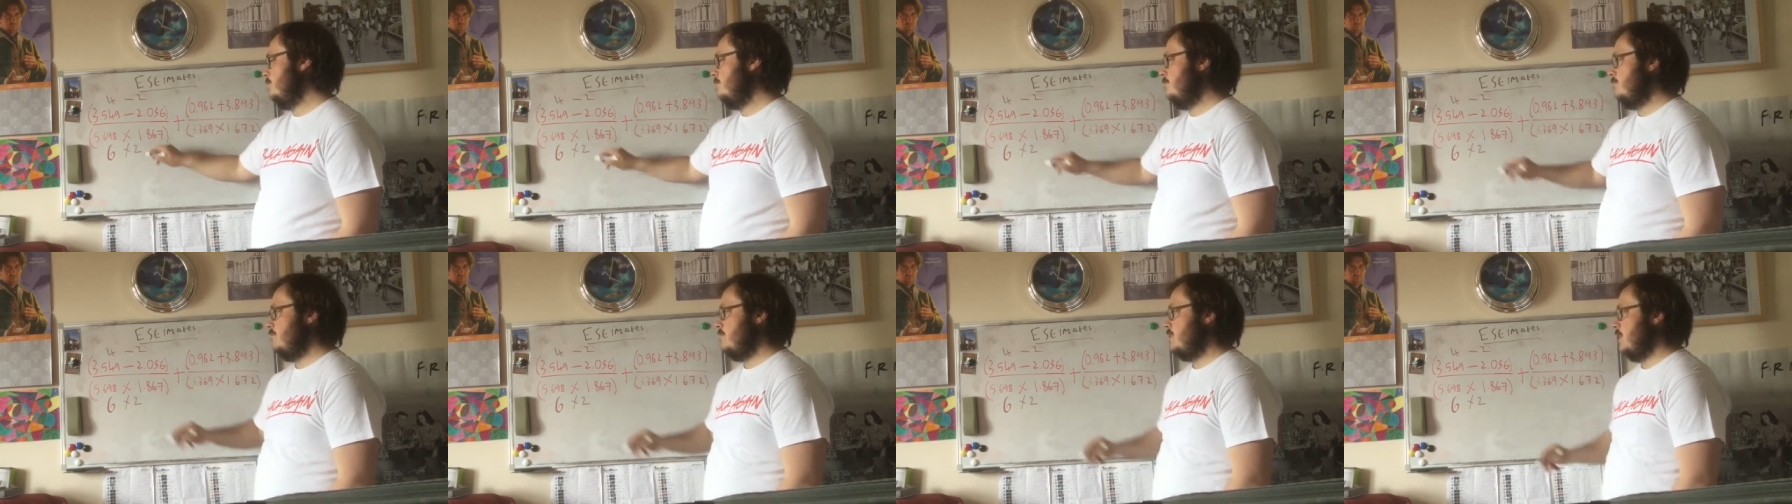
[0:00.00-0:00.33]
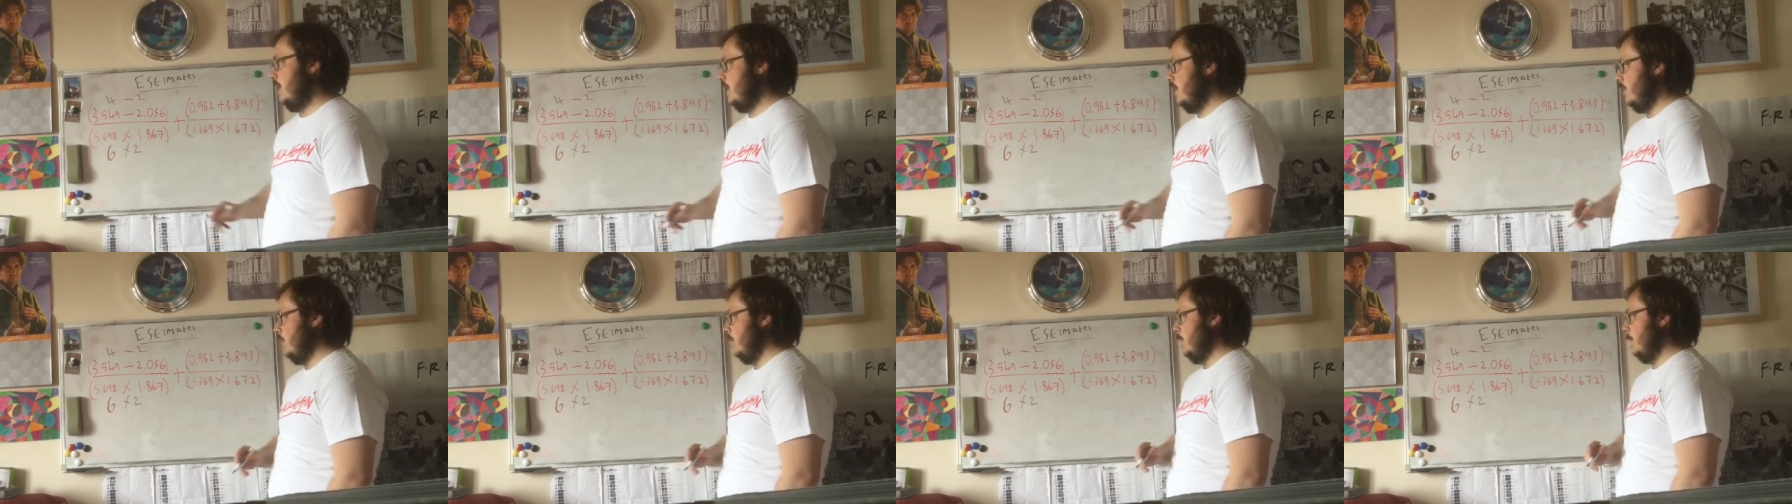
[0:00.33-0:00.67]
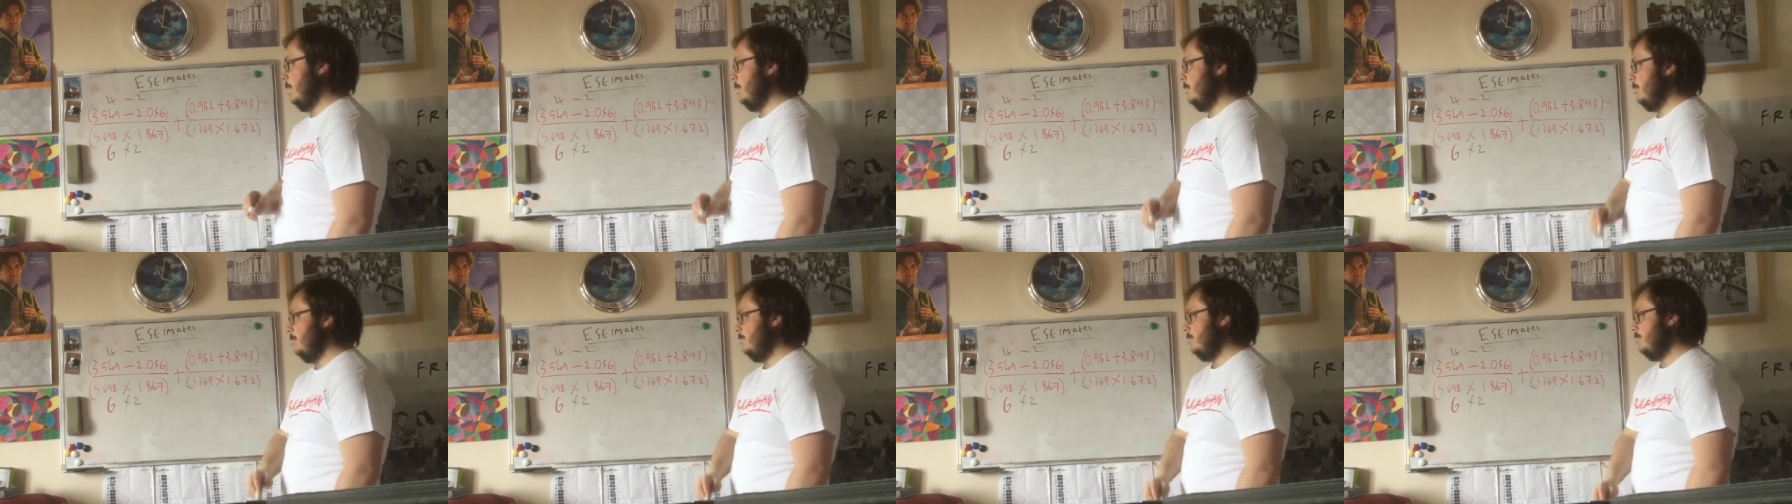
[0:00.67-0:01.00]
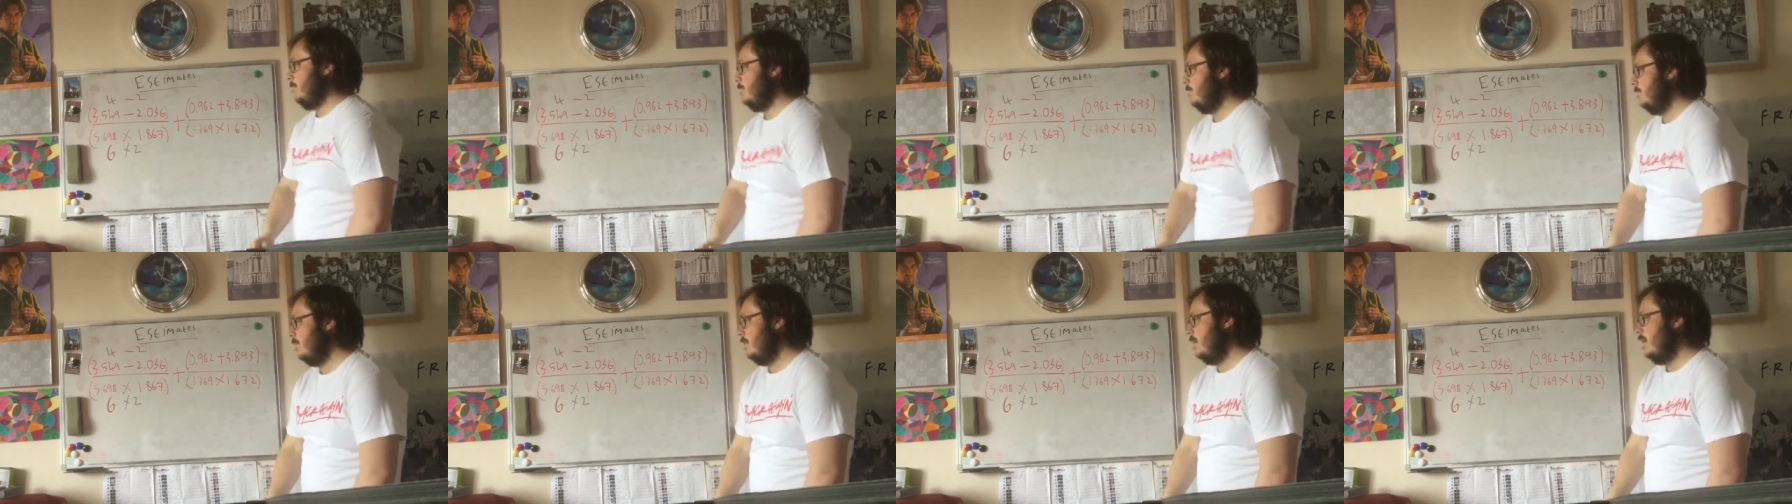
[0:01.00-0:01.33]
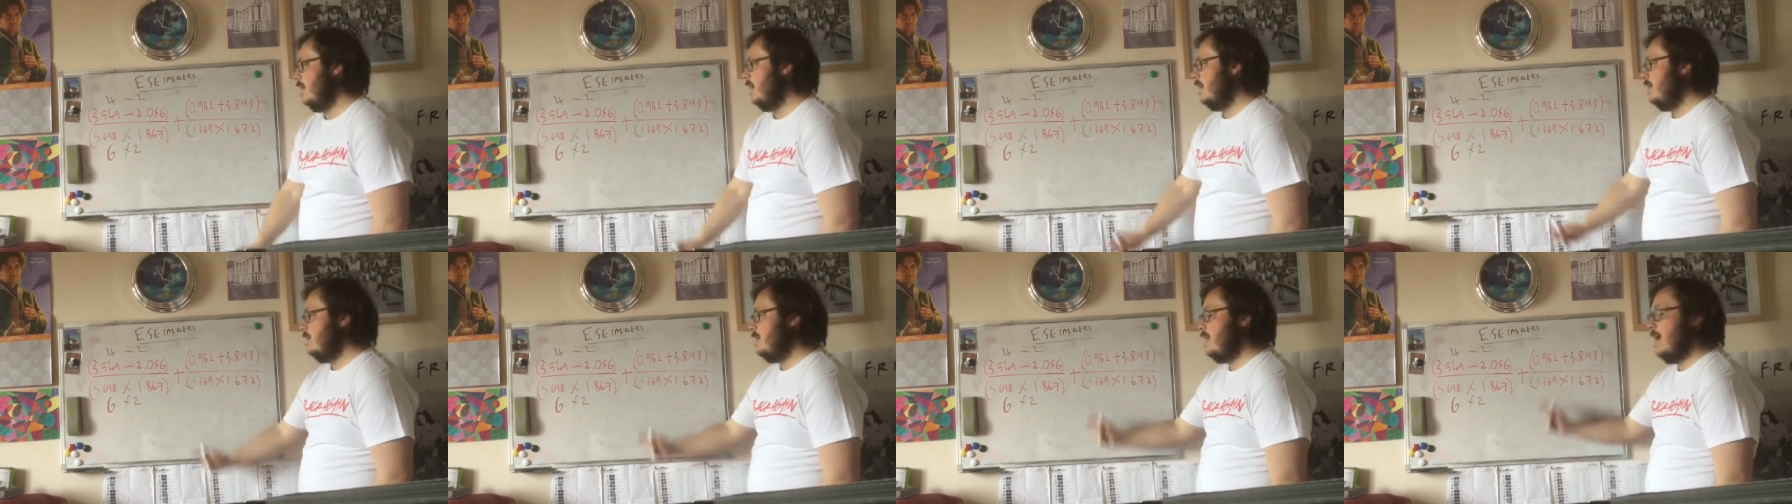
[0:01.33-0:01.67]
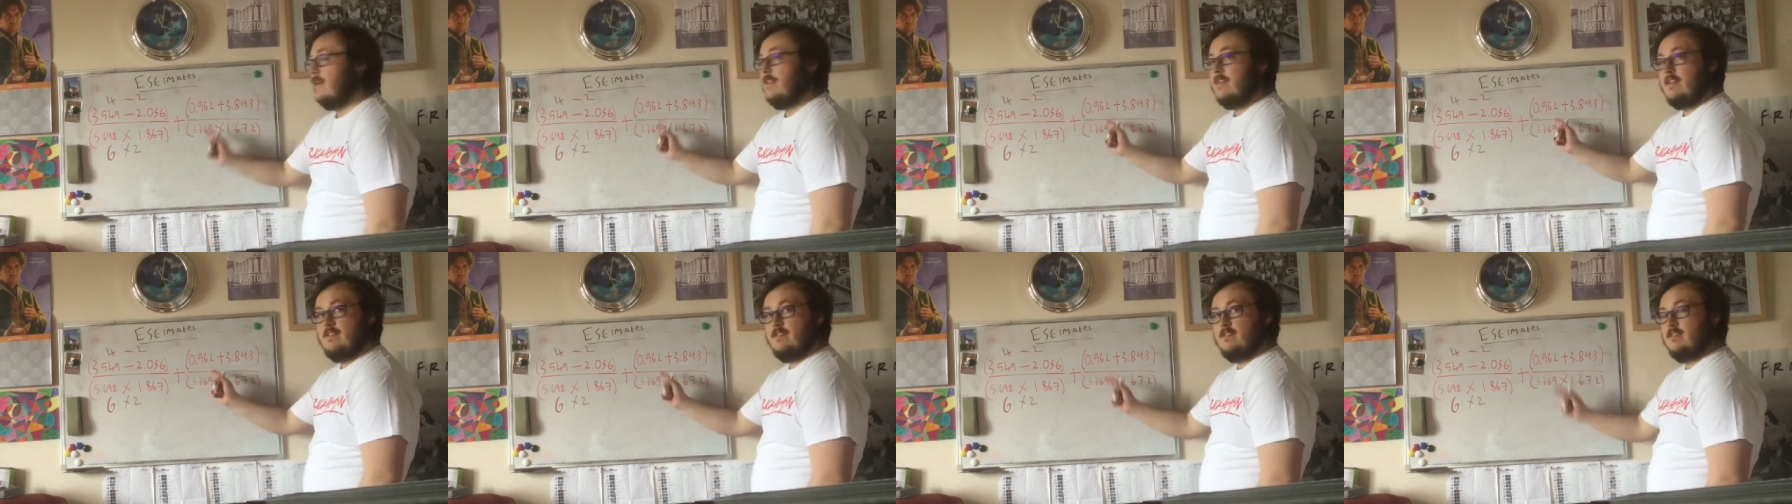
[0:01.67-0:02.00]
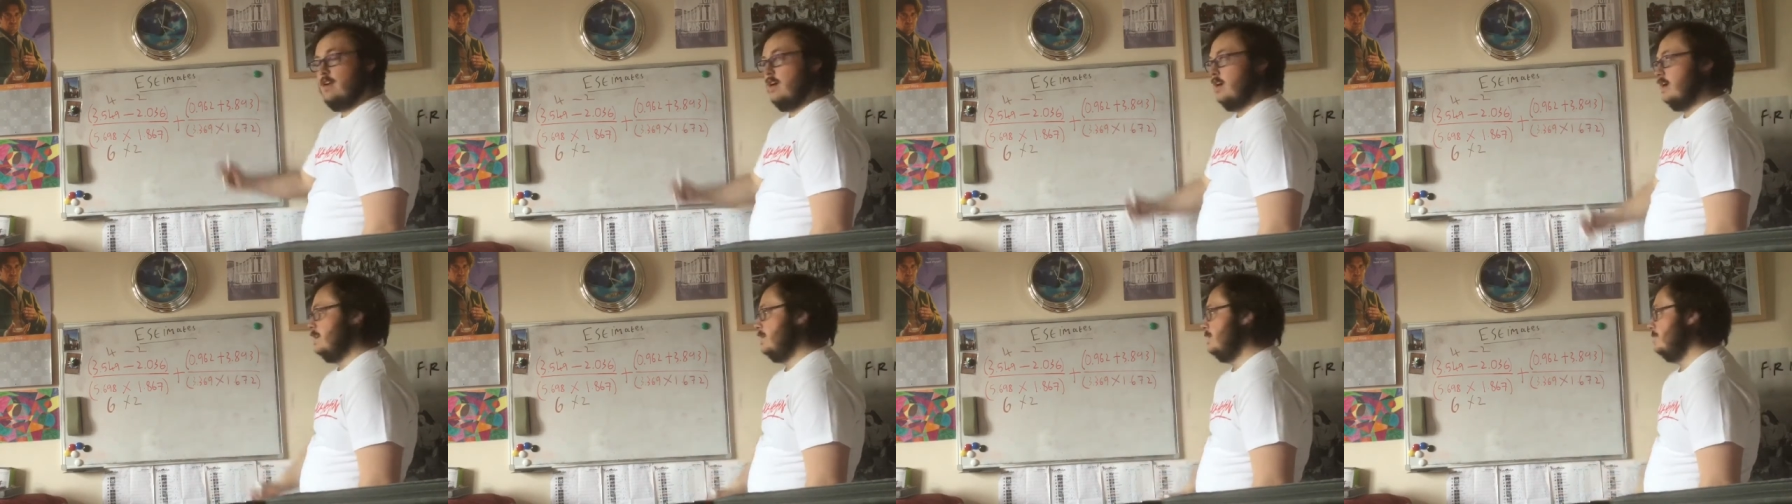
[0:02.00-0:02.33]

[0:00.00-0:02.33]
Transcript: 2. Now this side,